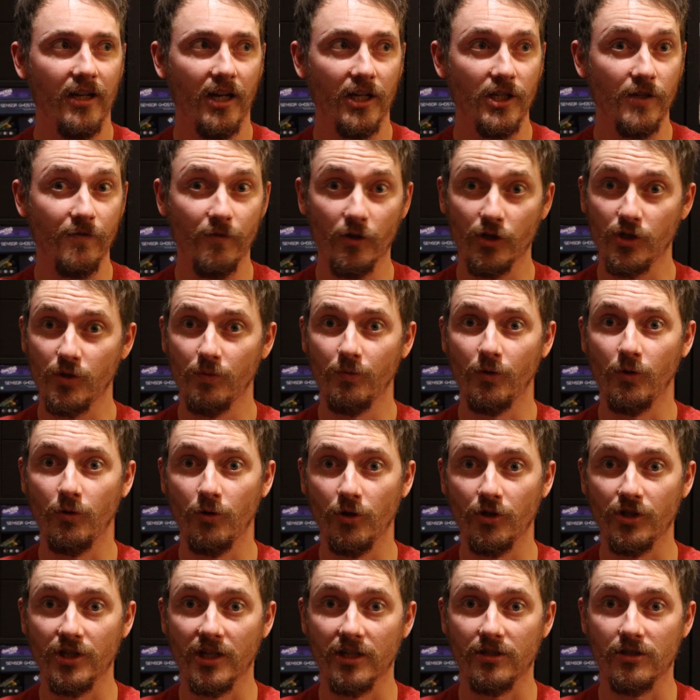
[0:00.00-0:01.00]
and you've got someone who
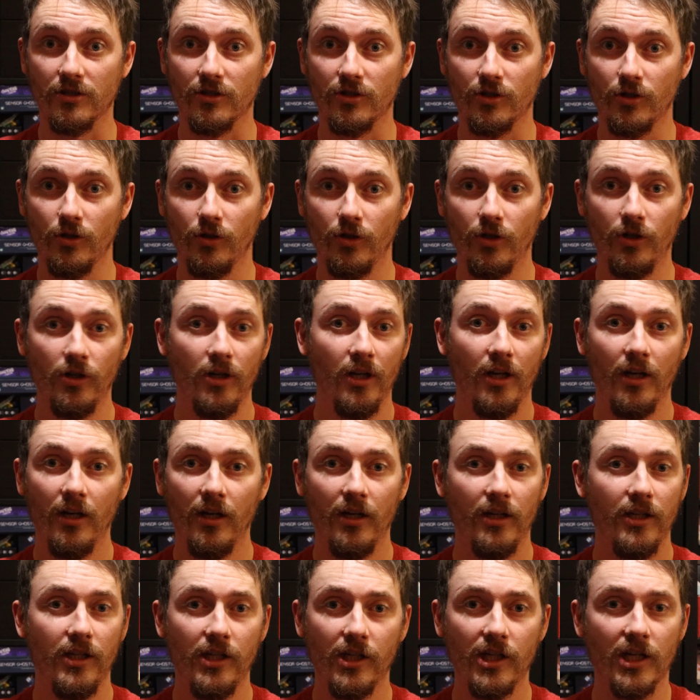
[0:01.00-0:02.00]
knows how to score,
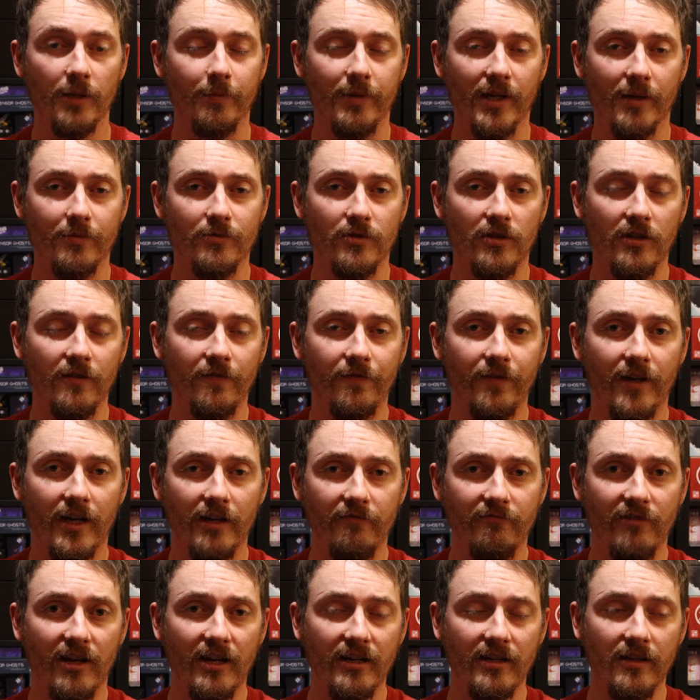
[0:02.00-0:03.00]
you're going to be absolutely
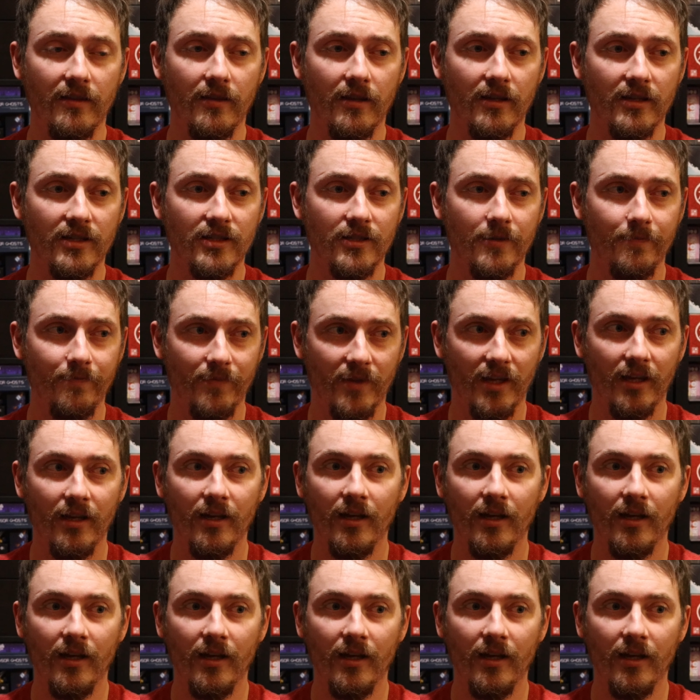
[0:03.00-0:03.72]
fine riding this.